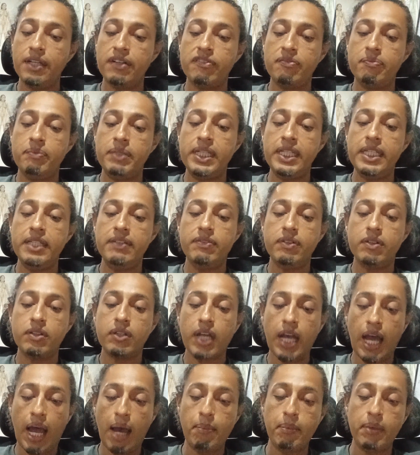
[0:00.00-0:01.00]
of medieval
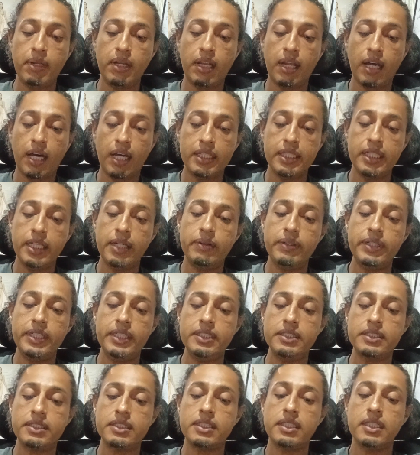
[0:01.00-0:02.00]
common law, there
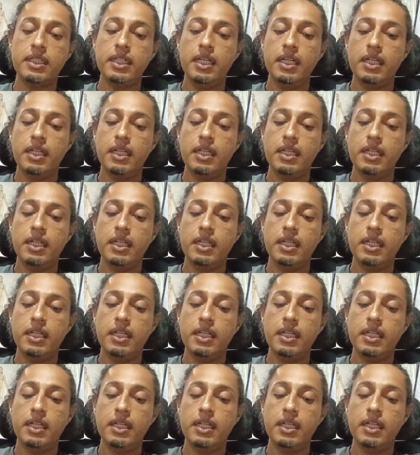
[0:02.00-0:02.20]
is